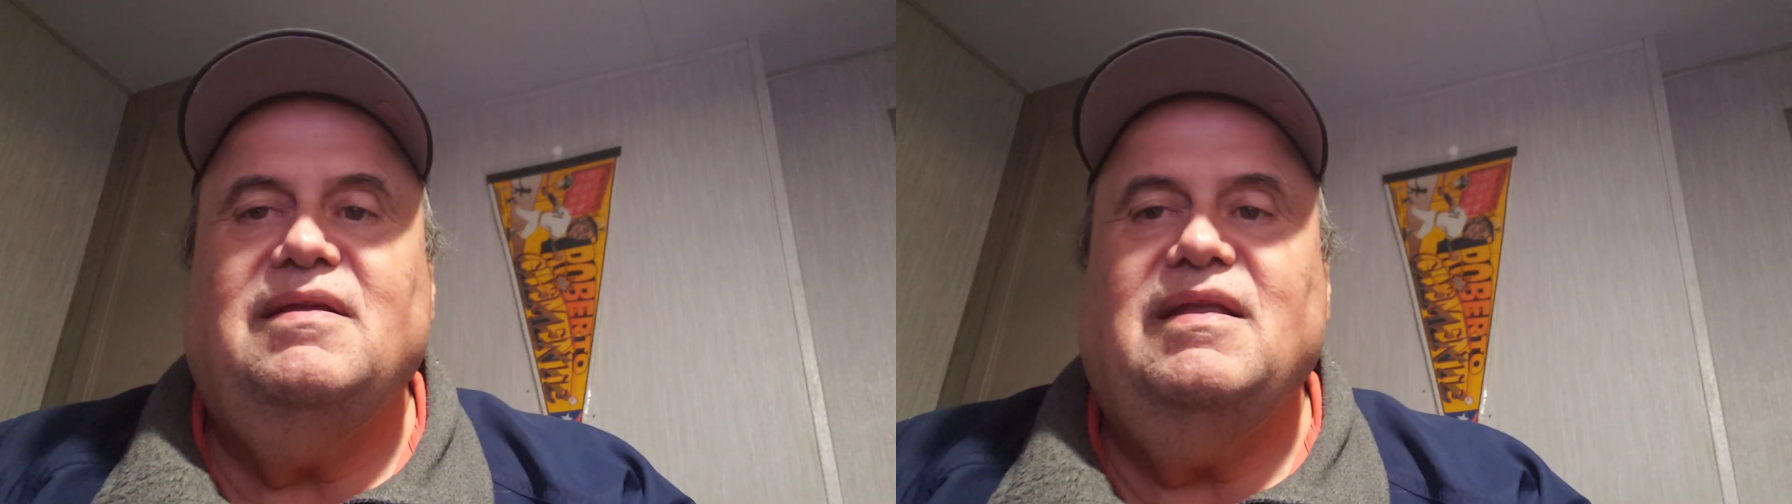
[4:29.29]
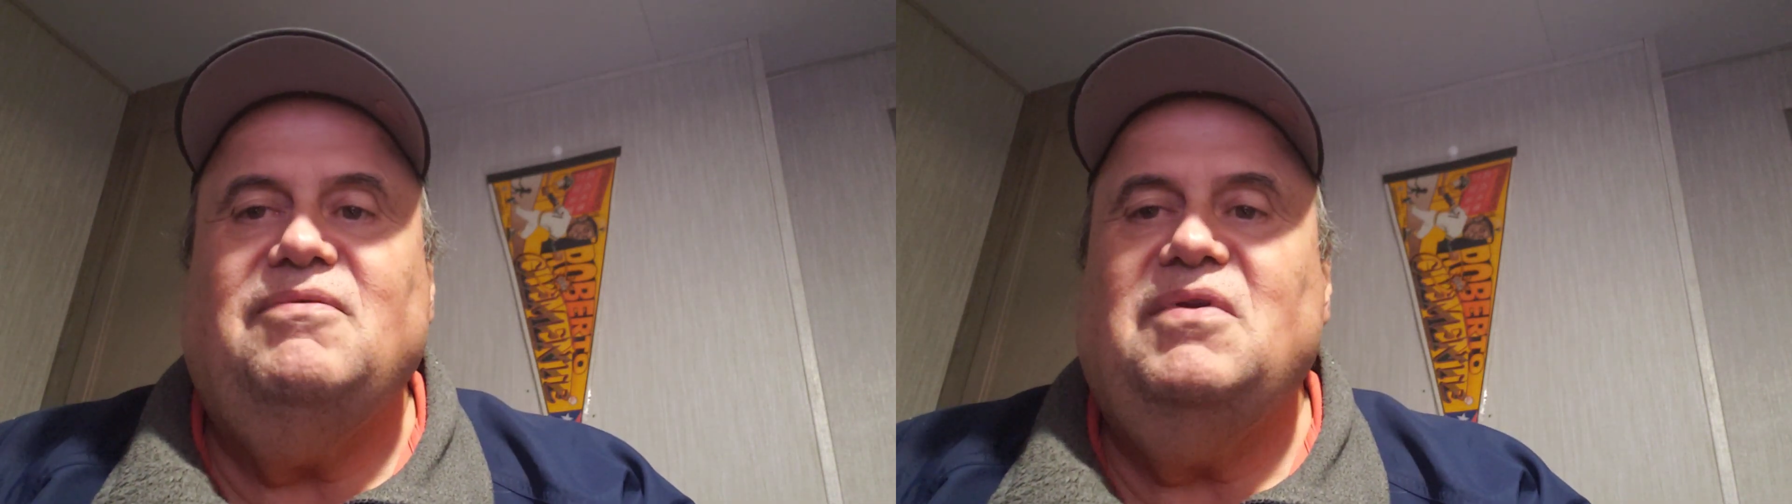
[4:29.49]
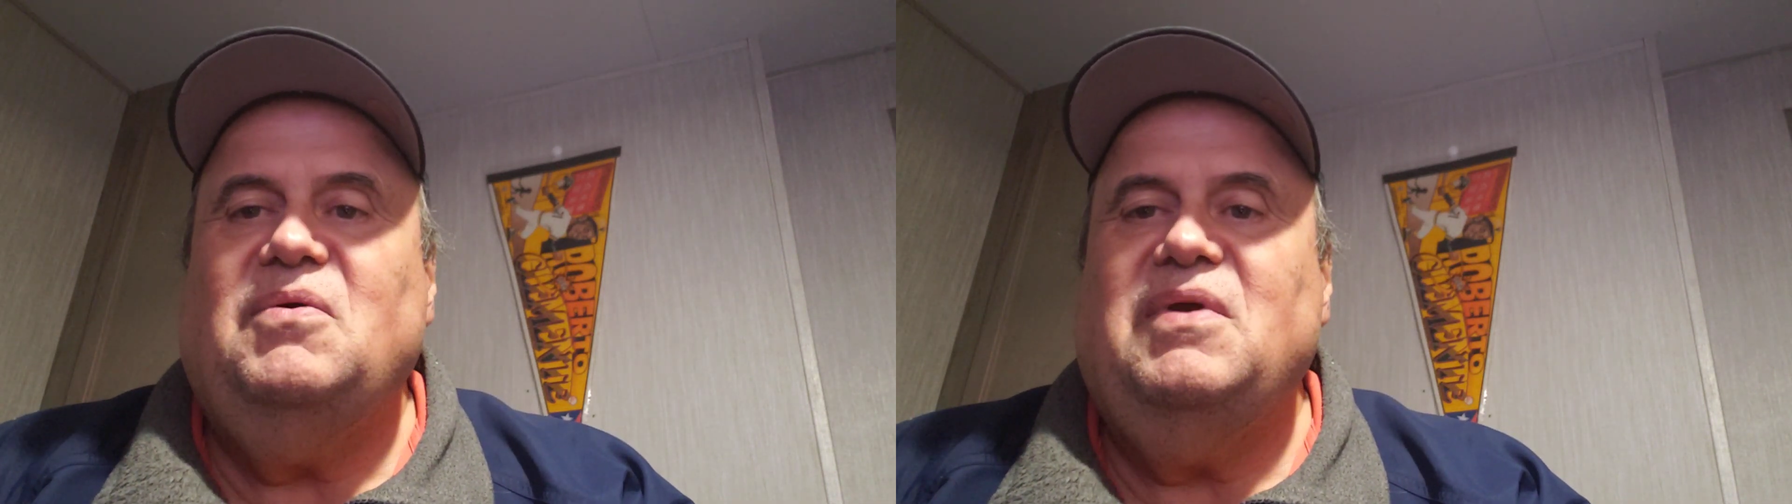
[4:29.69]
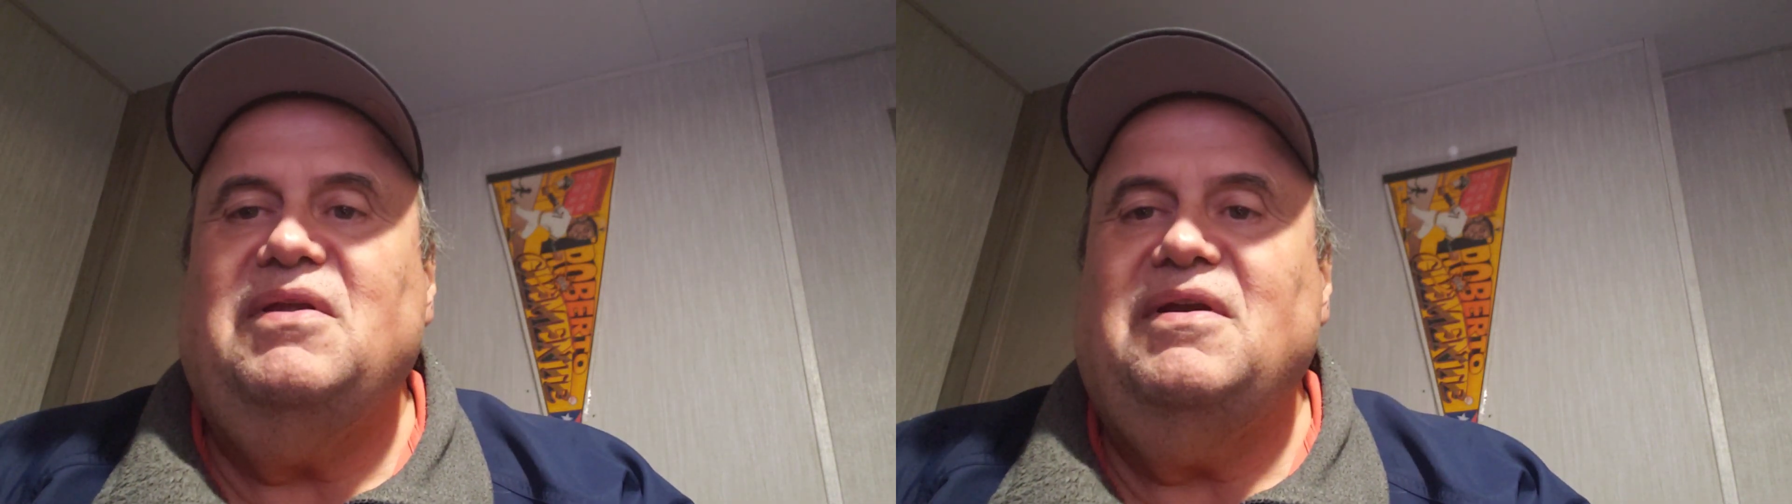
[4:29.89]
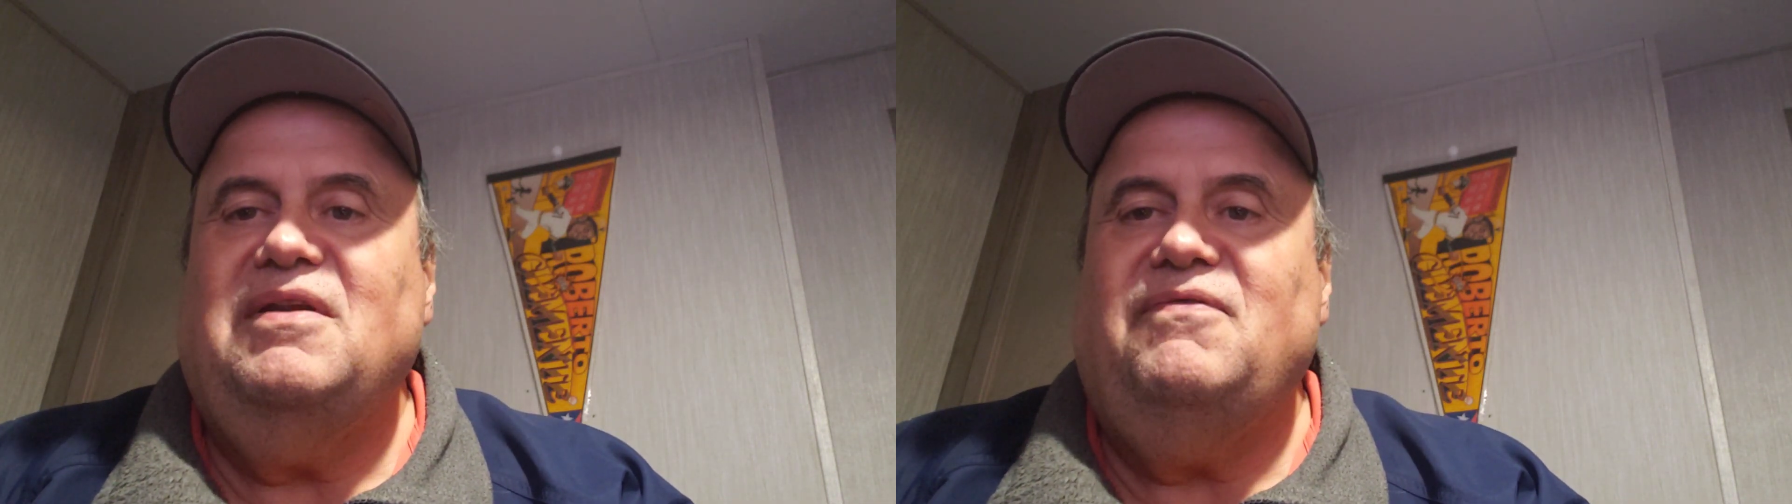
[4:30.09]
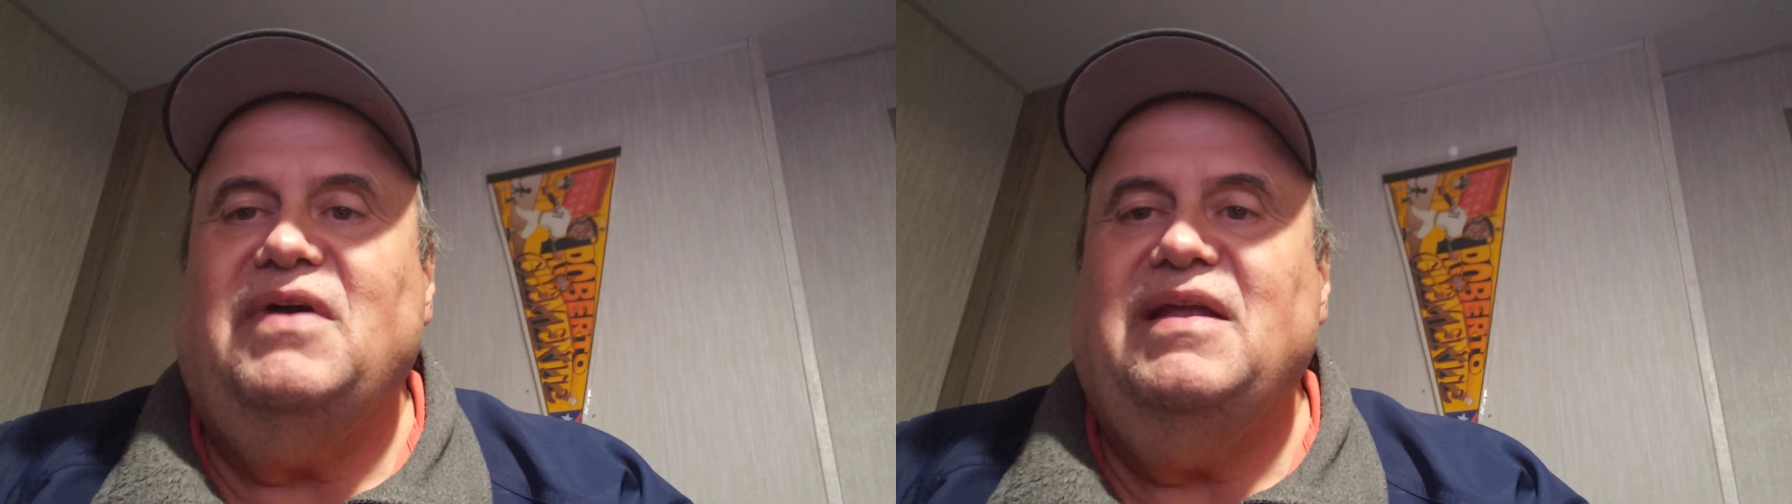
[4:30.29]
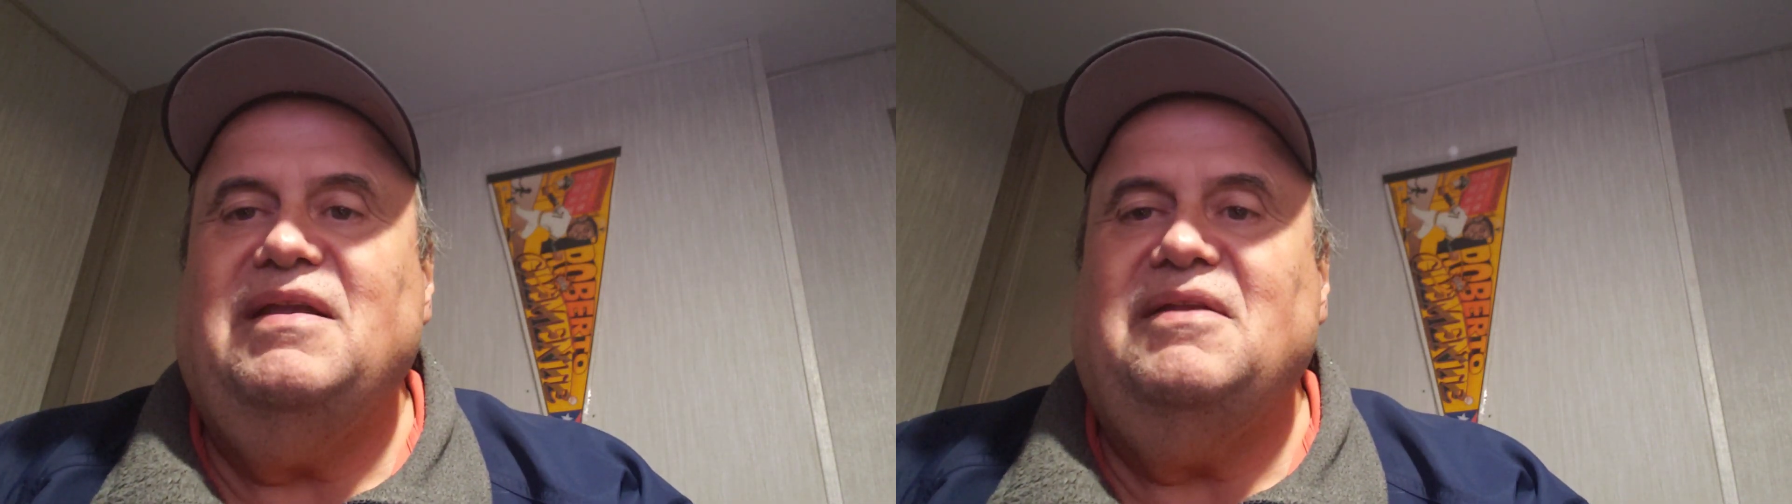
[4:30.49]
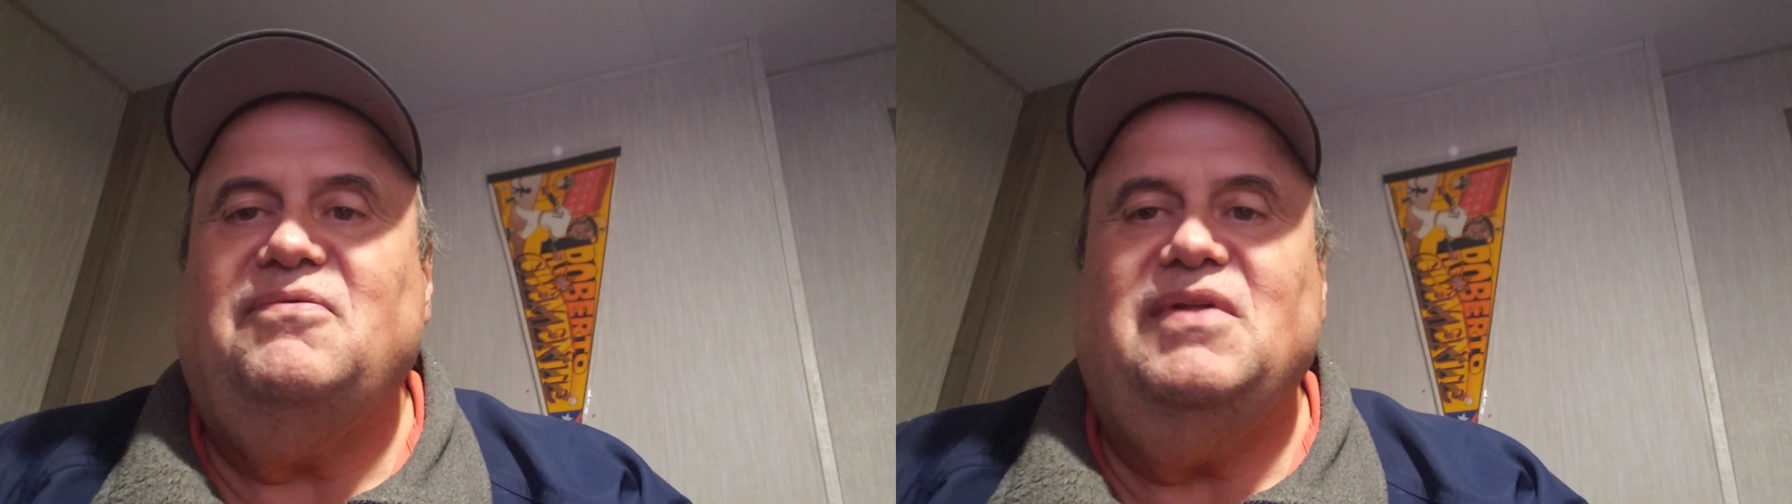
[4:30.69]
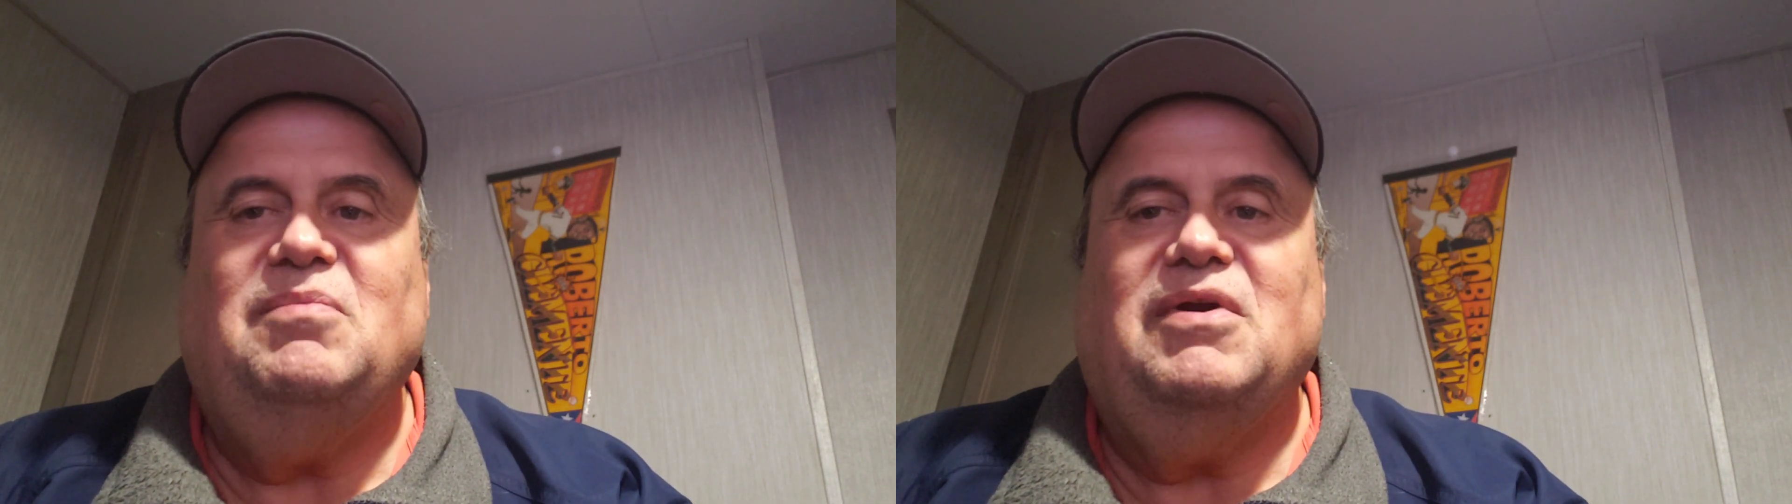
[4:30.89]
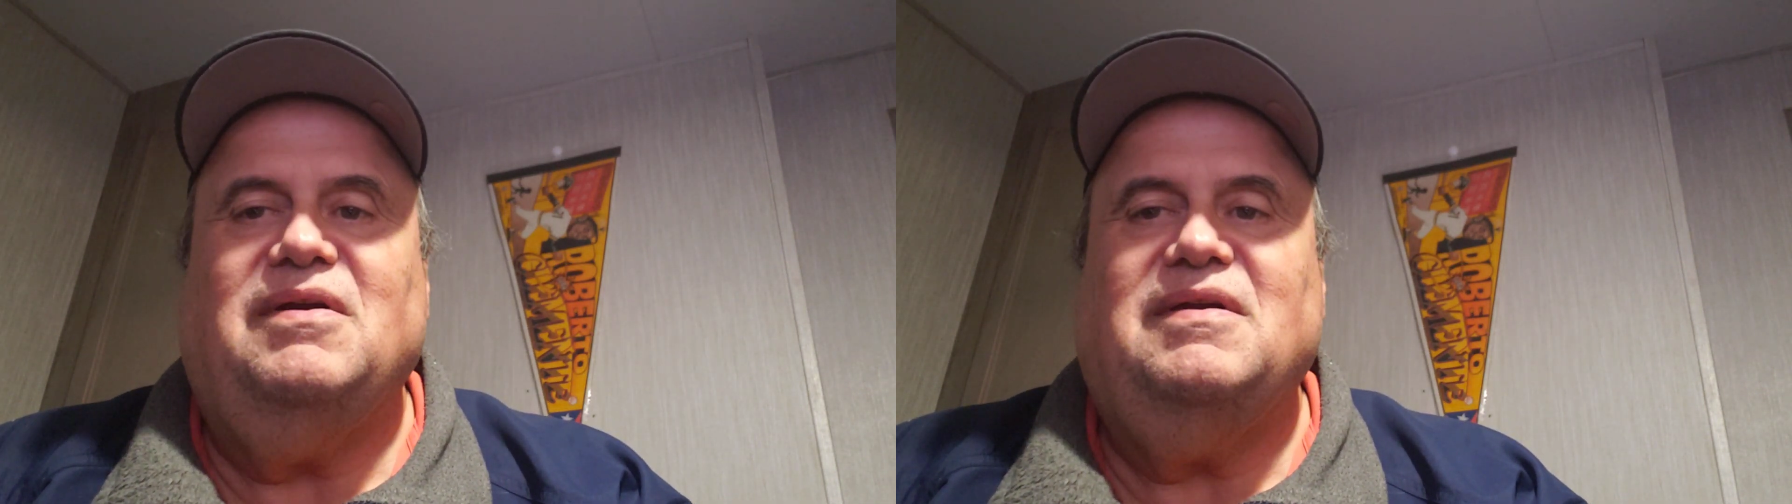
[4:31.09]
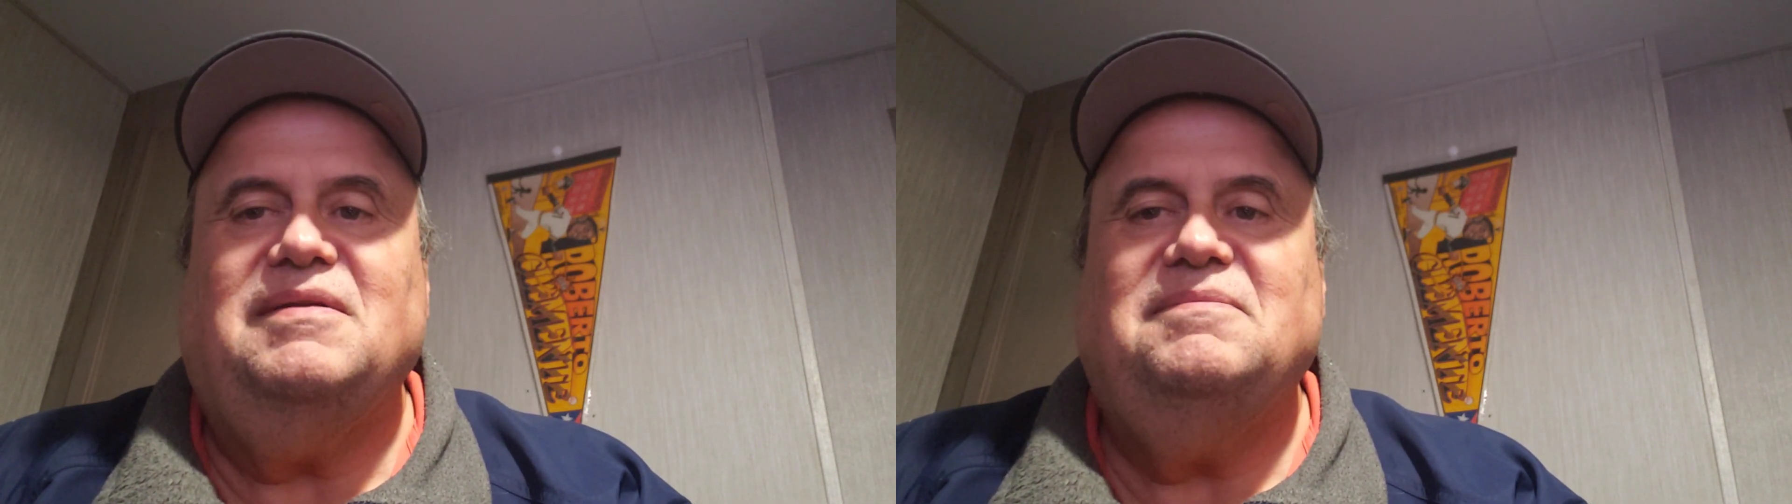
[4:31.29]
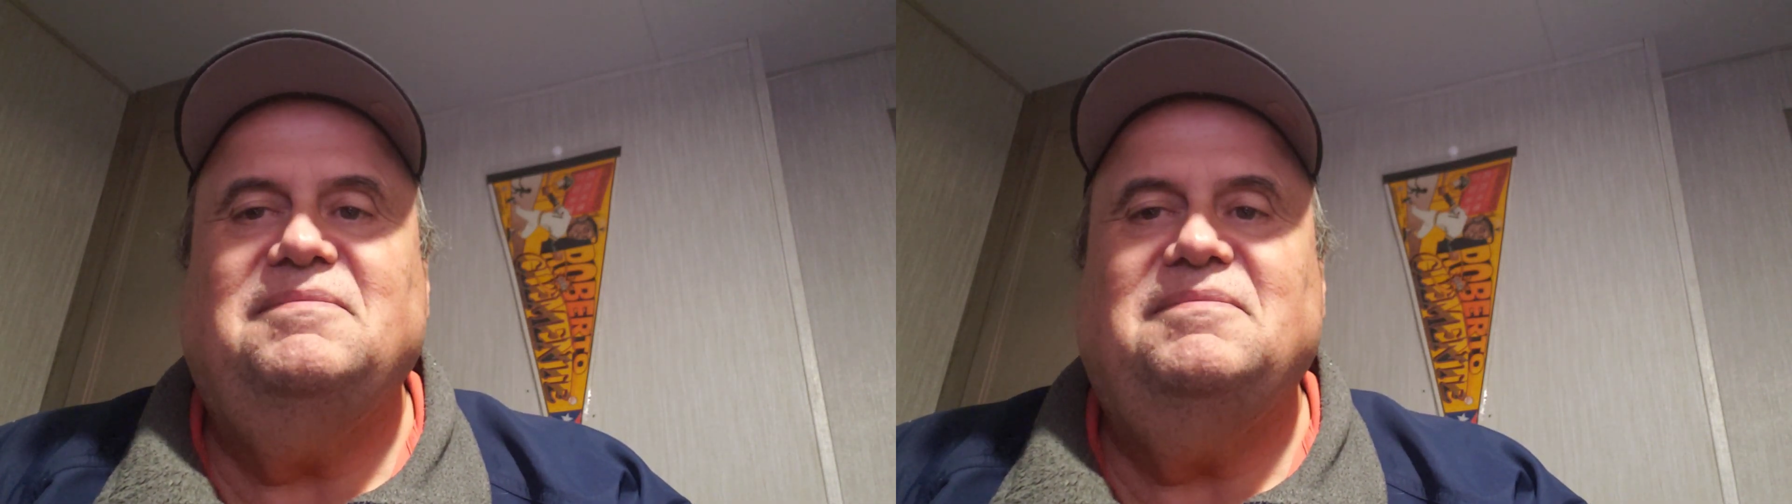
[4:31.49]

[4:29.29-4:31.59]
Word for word: you never know what you're going to find at a flea market.